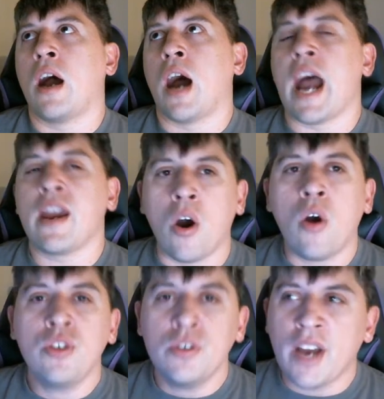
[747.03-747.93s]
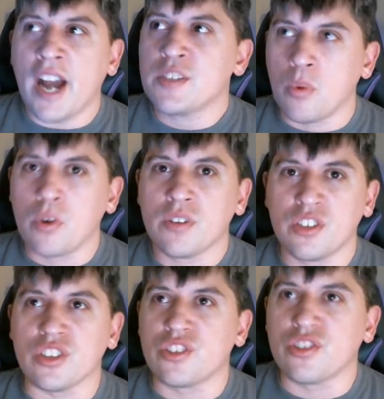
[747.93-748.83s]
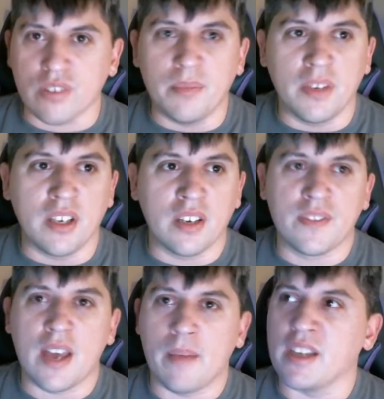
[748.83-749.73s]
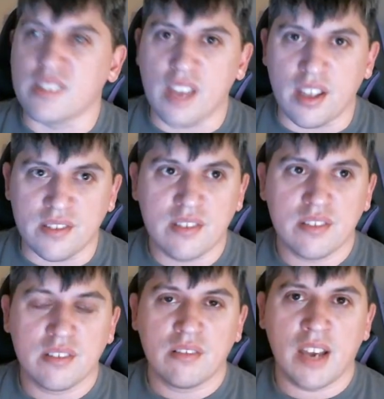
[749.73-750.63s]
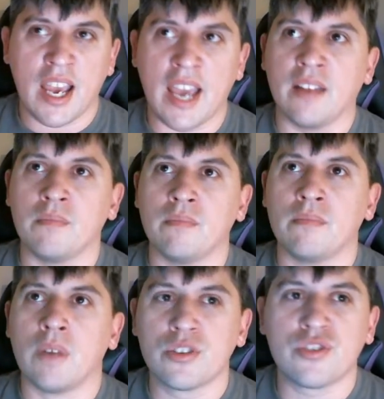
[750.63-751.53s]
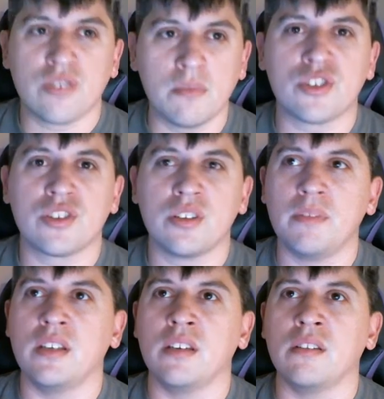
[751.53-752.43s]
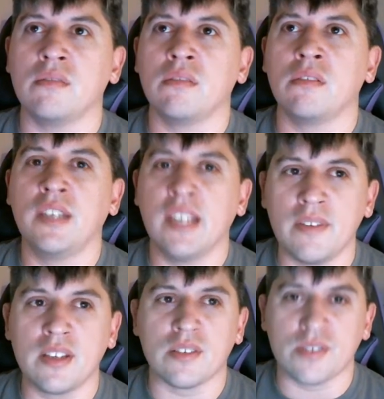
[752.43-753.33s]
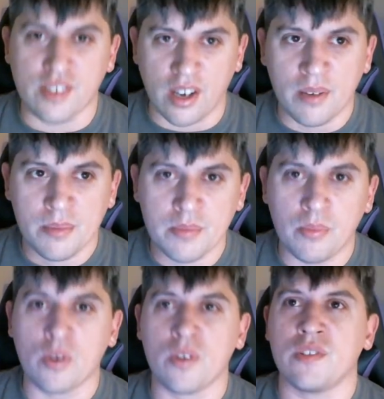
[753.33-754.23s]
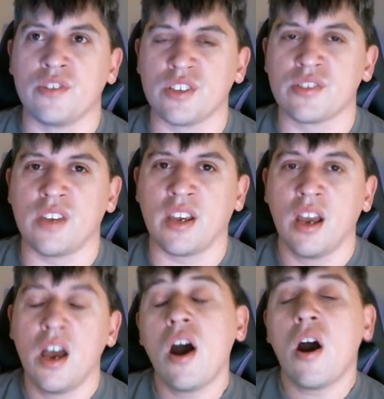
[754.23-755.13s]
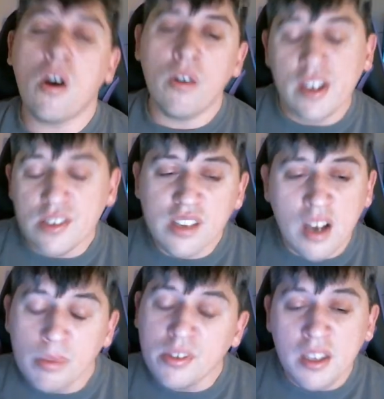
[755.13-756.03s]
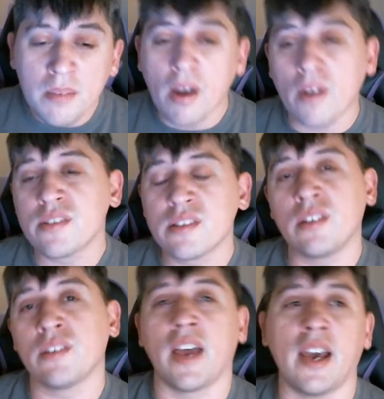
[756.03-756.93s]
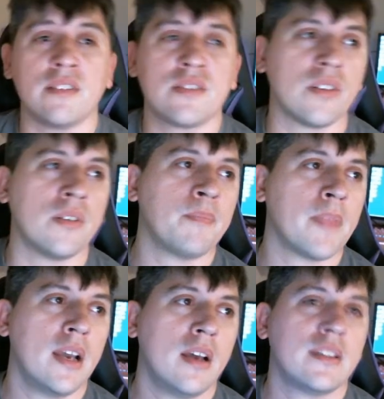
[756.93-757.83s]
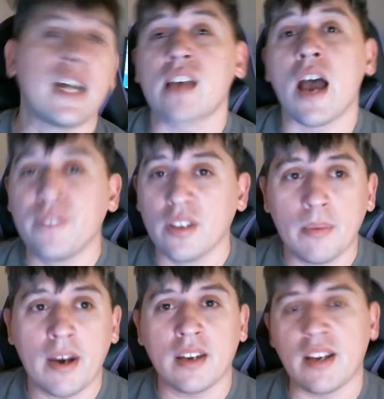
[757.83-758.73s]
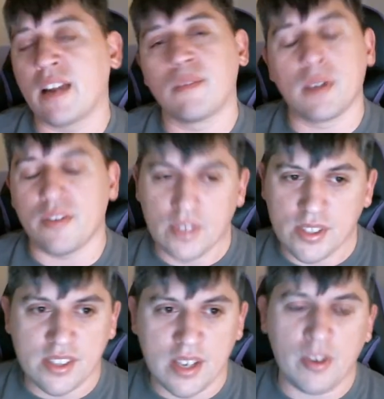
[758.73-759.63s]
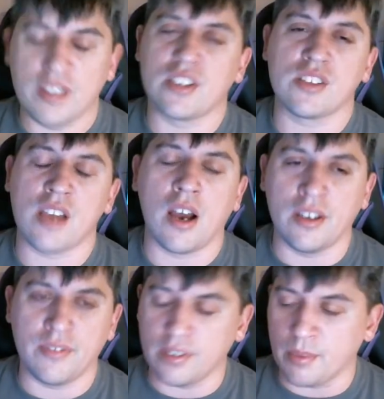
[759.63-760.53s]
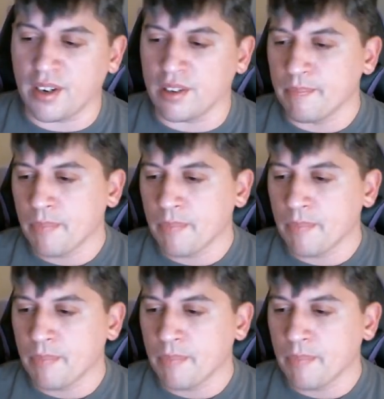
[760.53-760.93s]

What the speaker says: I owe you guys more than just streaming, if that makes sense. And most streamers should be giving their subs more than just like, oh, here's a couple emotes and all that. So that's how I feel about it. Not everybody feels the same way. That's just how I feel about it.